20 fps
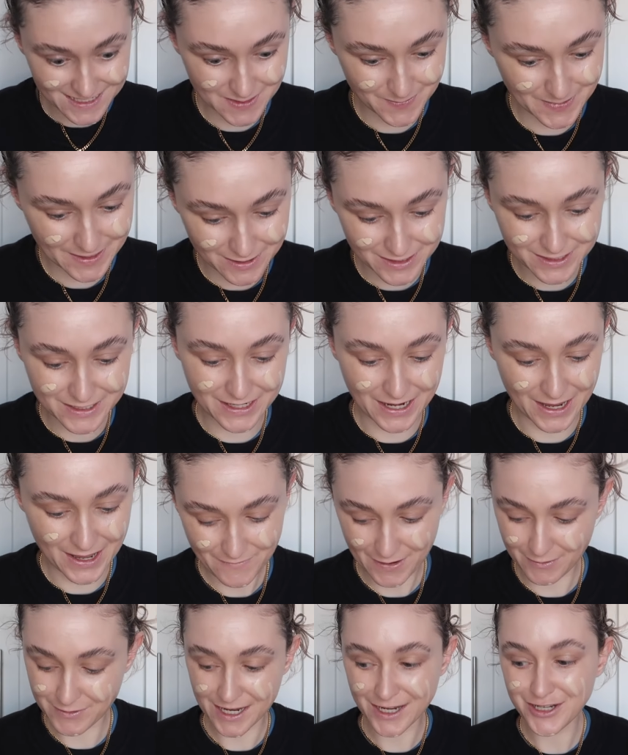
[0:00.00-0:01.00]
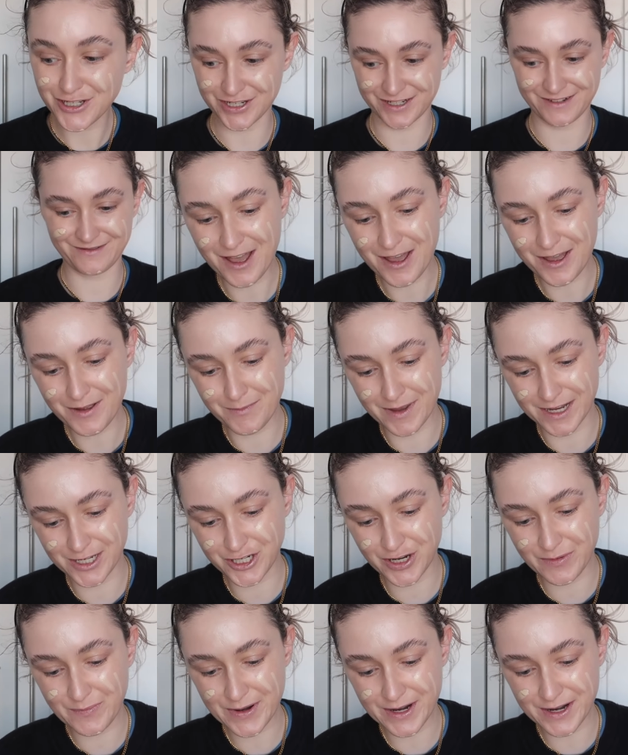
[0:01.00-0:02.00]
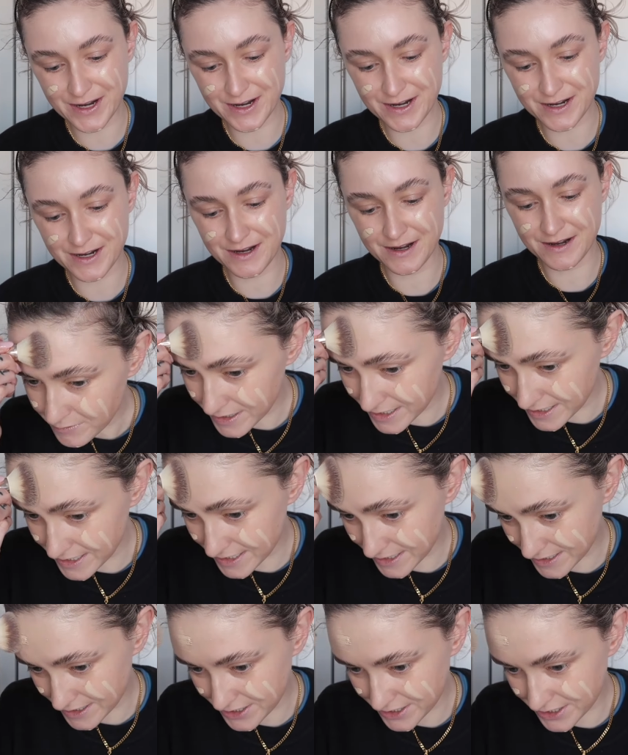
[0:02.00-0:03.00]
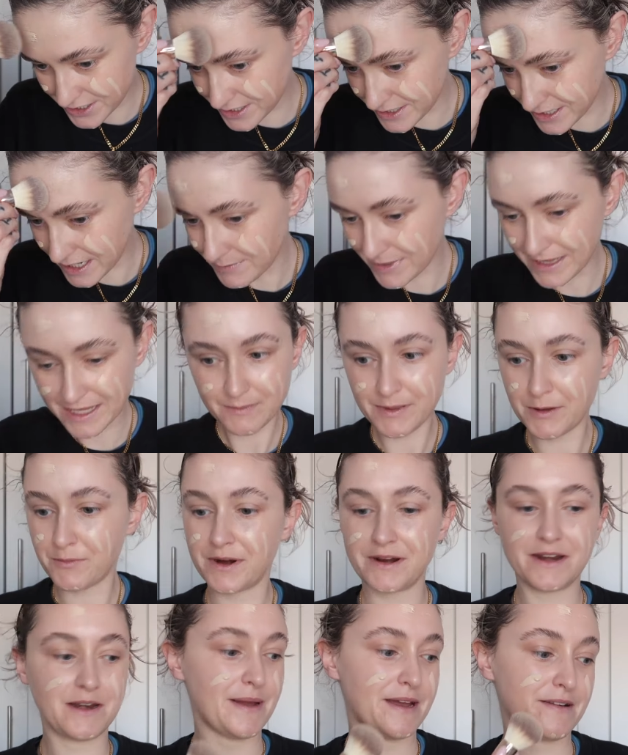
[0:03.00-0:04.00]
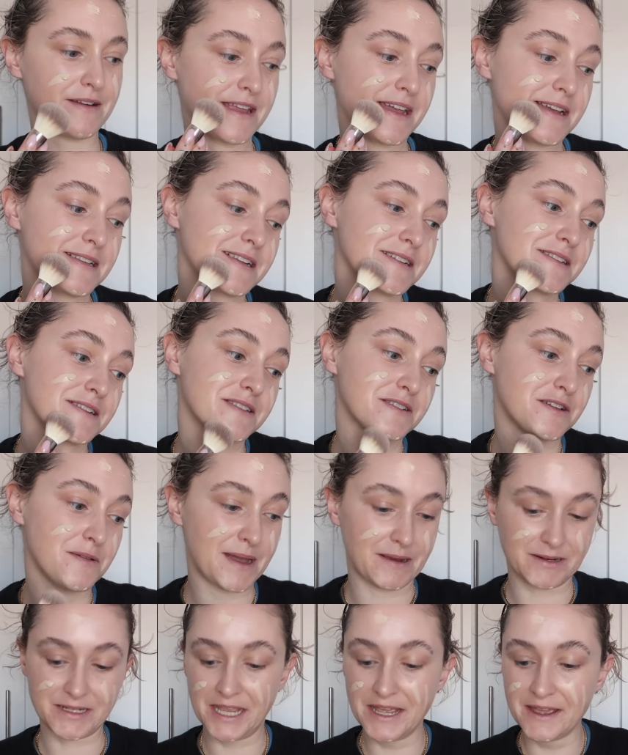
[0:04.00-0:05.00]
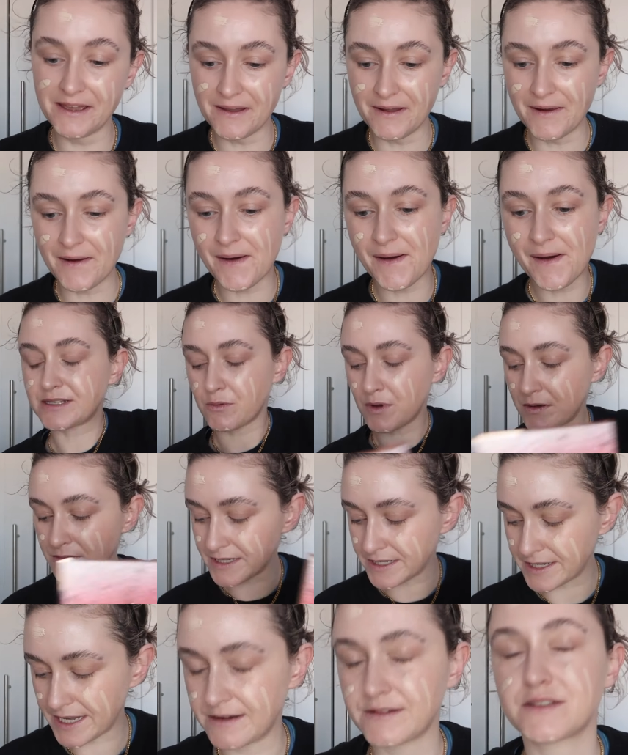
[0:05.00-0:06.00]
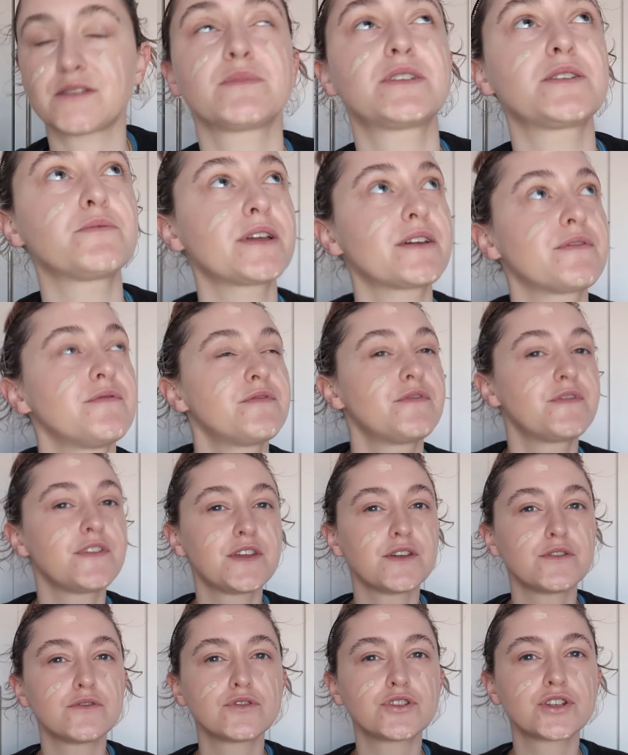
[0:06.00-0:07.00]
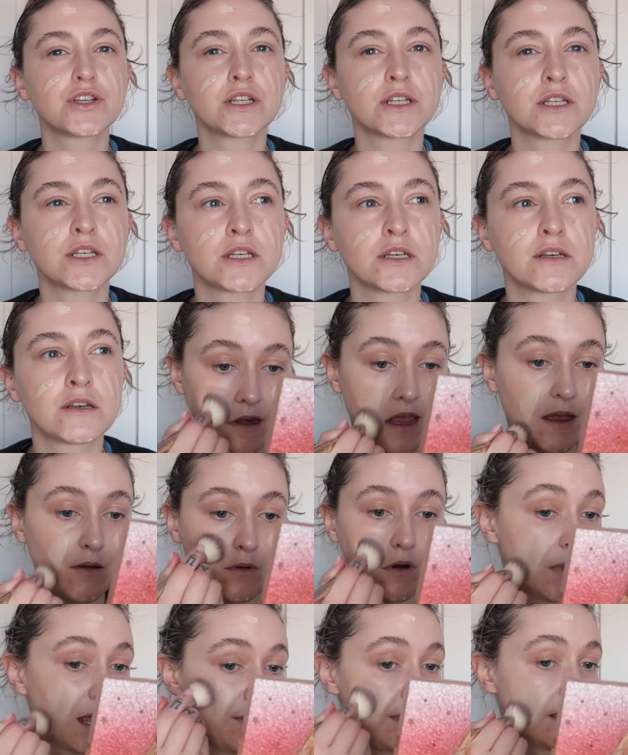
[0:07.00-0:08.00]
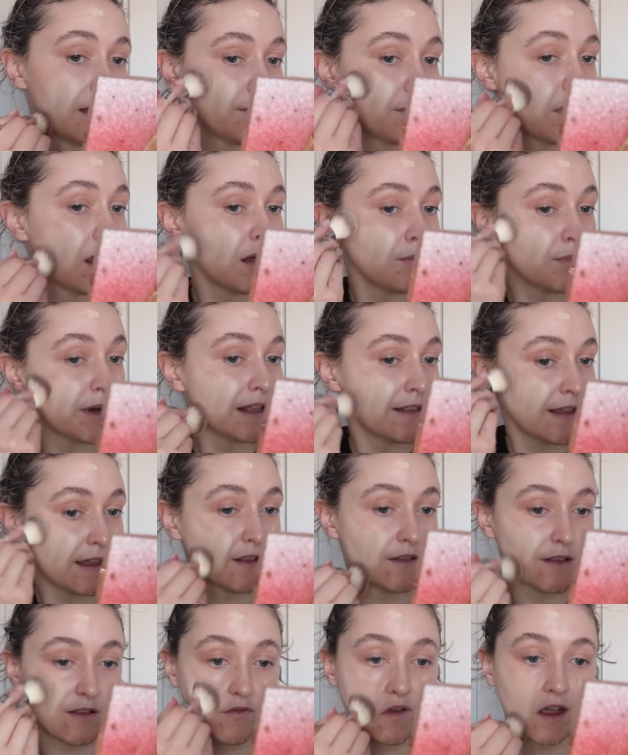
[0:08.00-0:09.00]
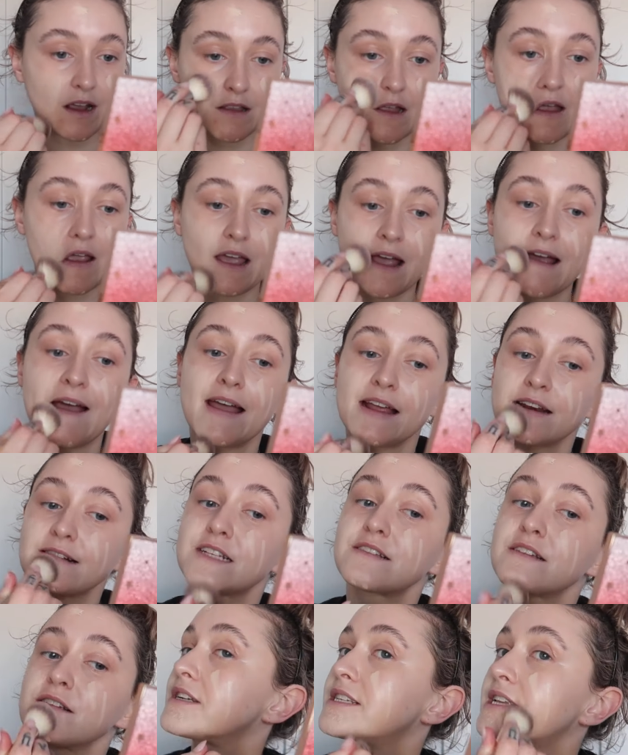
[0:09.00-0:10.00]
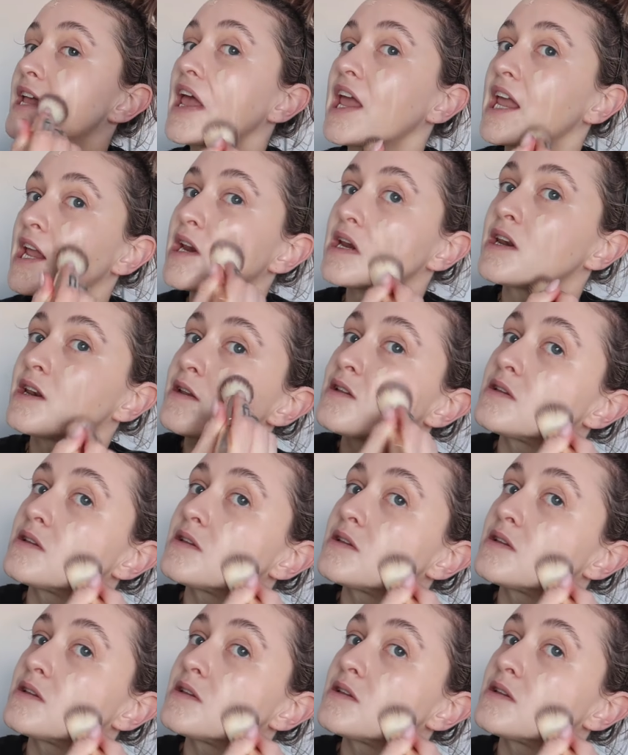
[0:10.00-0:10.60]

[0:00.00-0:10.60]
spilled foundation on my jumper, which I'm a little bit worried about in case that doesn't come out. So what was I saying? Something to do with confusion. Now, maybe I'm wrong, but I think it's the fact that I can't retain